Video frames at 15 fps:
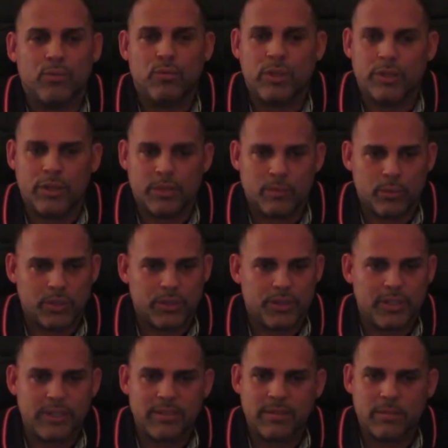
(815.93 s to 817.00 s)
With a
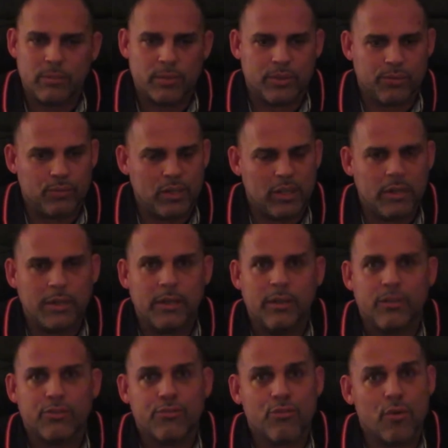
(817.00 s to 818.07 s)
really
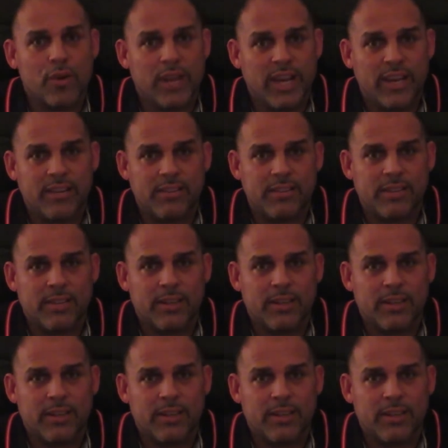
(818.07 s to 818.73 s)
strong ace.